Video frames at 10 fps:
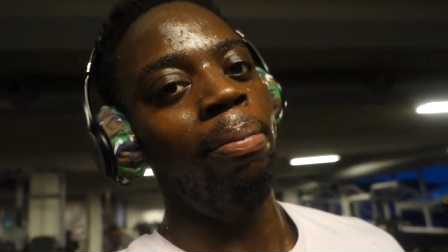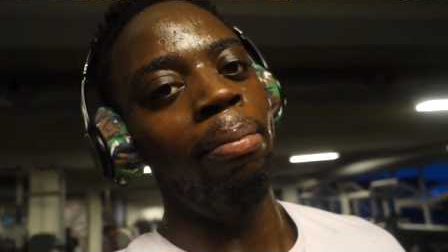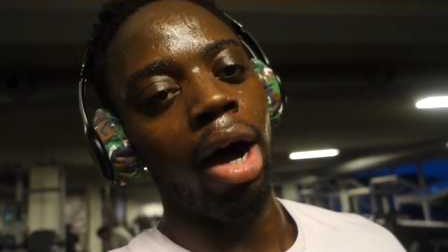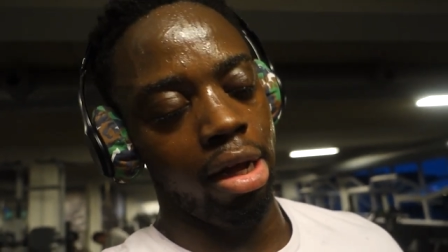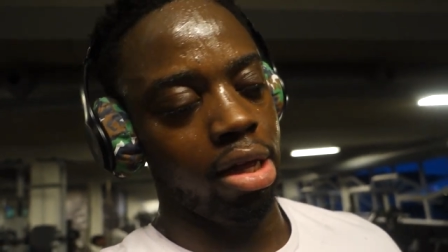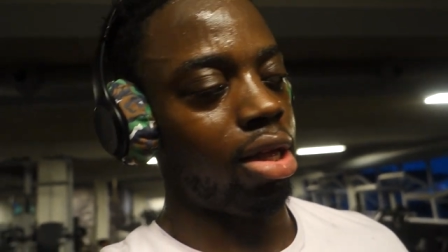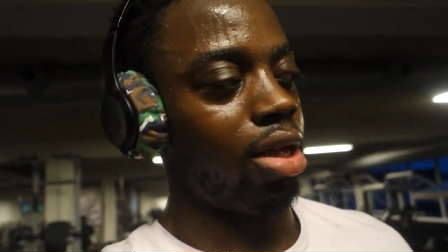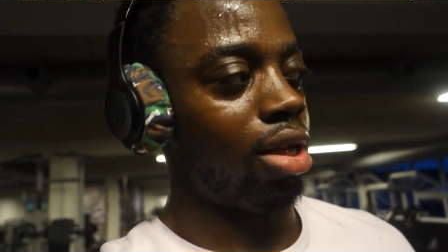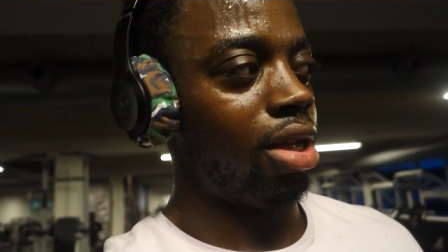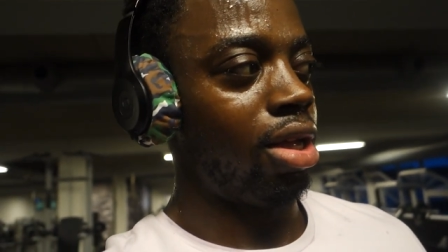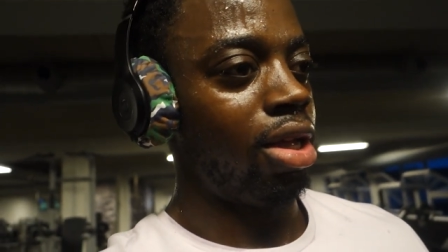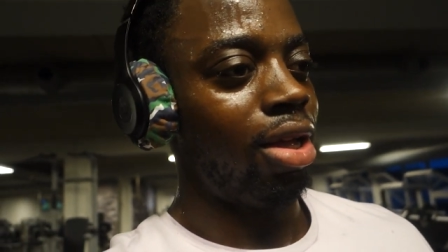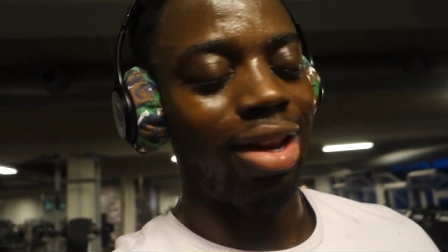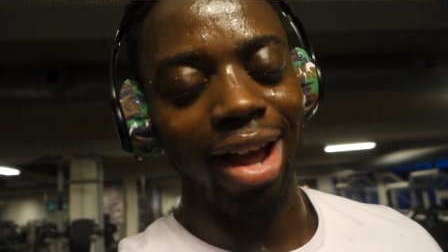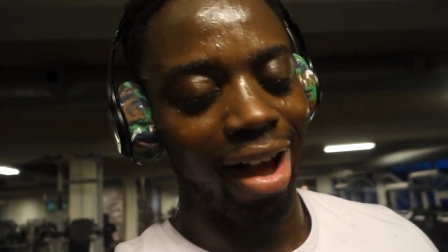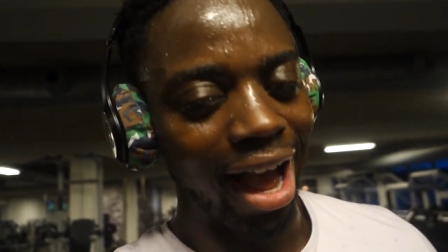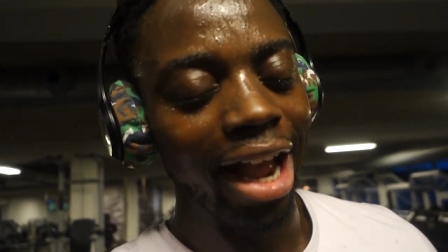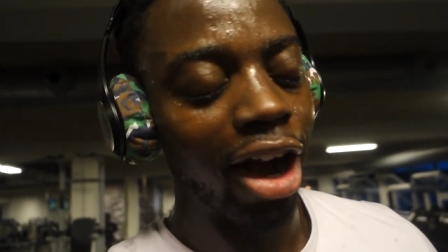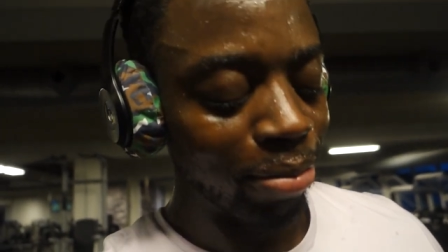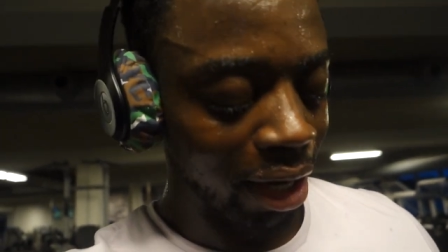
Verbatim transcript: But nah, high carb